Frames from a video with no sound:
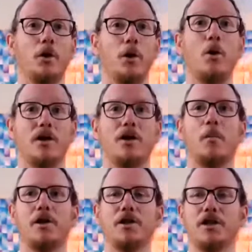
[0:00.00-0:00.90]

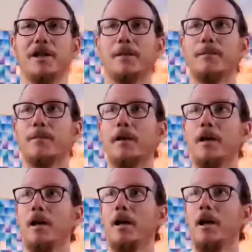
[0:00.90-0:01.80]
all-accomplishing.
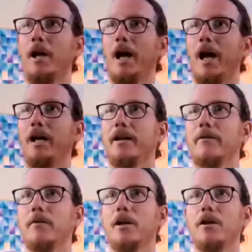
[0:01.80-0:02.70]
And
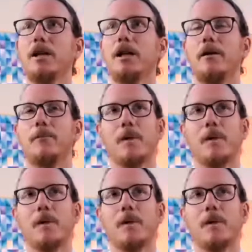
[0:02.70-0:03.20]
if we look at,